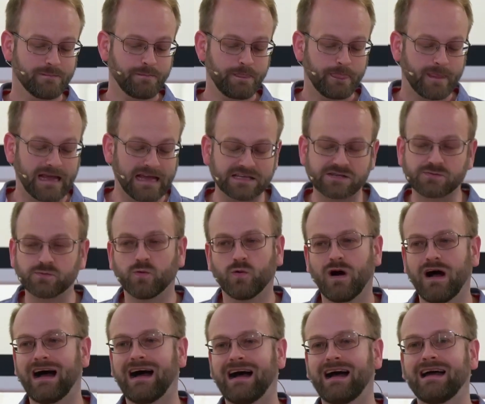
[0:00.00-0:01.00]
It's
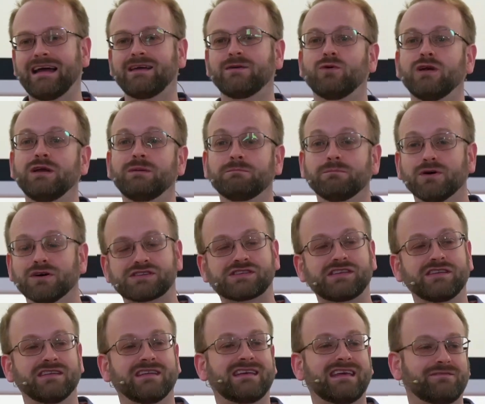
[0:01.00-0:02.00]
why we
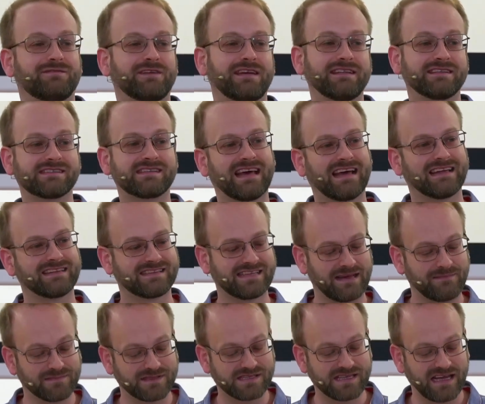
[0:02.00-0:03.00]
mustn't give in to that
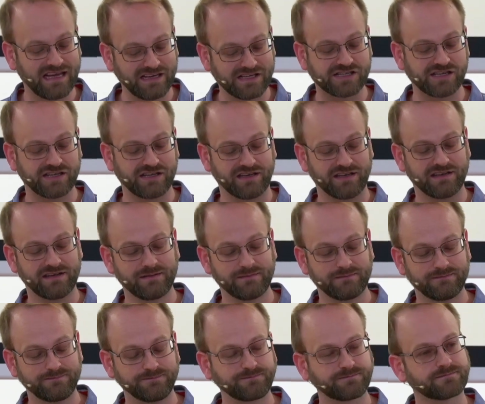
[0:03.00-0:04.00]
temptation
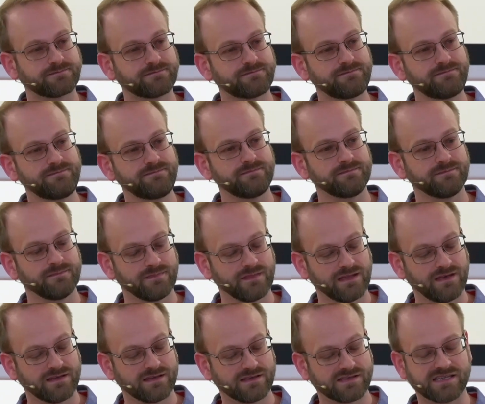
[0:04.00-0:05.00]

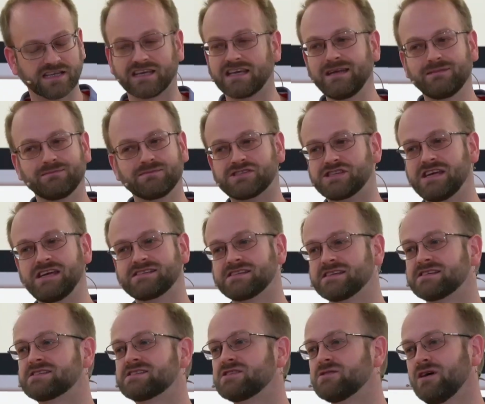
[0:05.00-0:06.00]
to keep
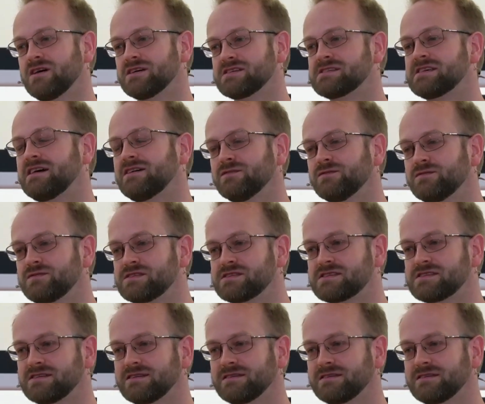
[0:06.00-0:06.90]
Jesus to ourselves.